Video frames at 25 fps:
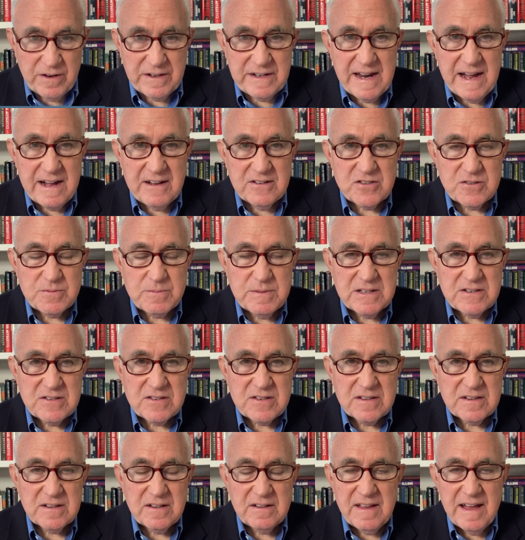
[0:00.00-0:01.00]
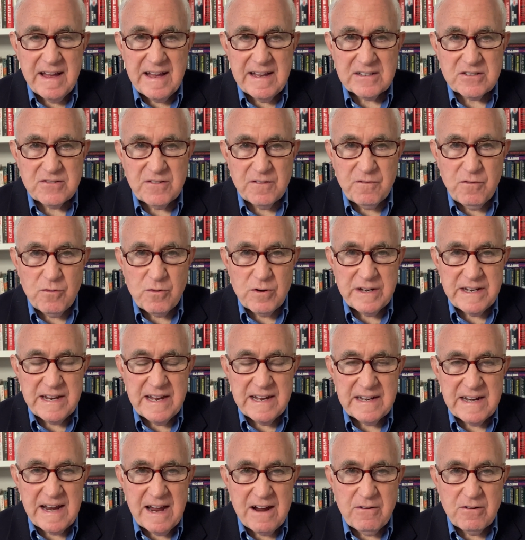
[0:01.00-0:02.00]
announcements in the last
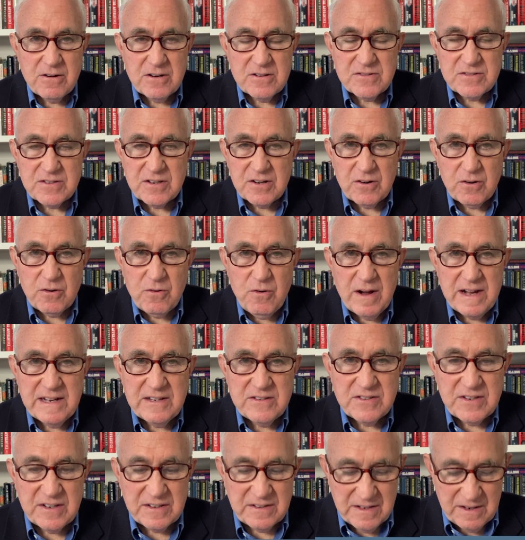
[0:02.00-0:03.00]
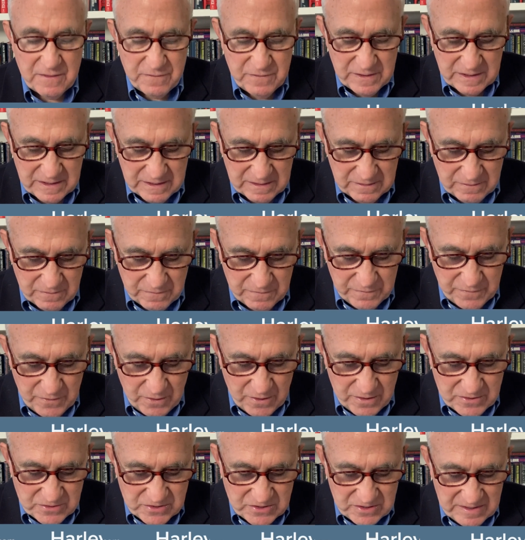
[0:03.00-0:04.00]
48 hours that are quite significant.
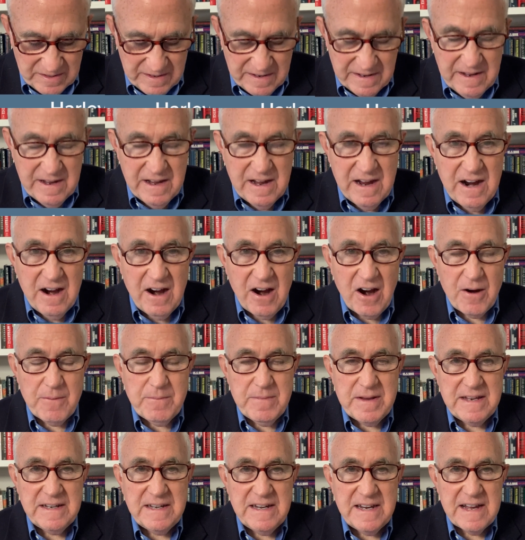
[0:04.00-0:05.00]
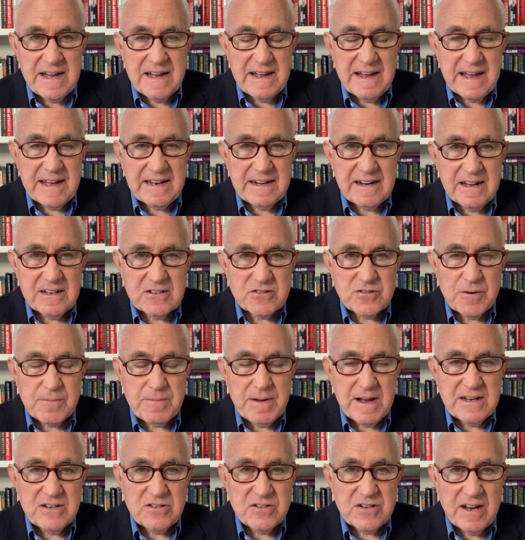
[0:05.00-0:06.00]
First, Armenia and
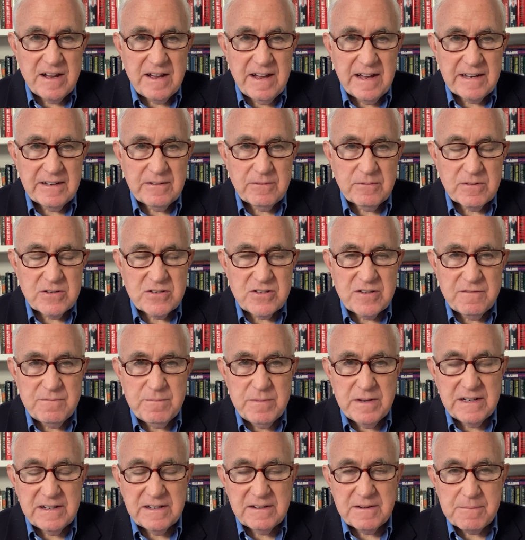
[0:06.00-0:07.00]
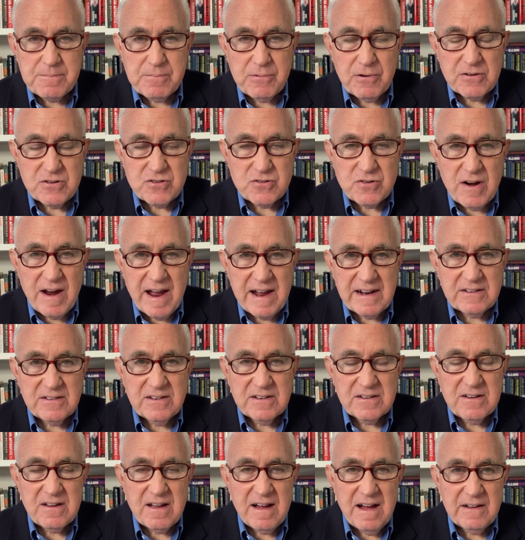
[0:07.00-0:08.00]
Azerbaijan, which have been in a
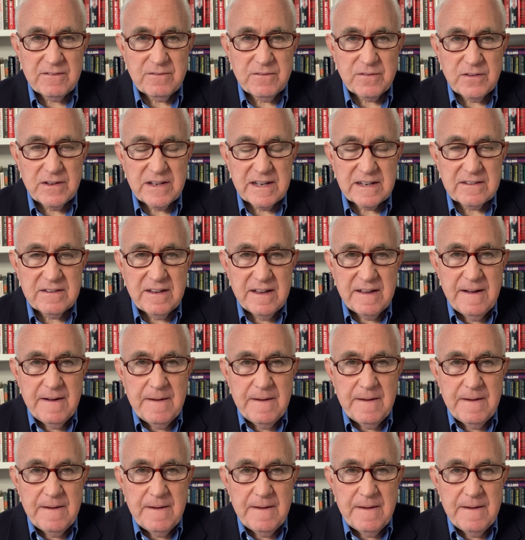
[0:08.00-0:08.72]
protracted conflict,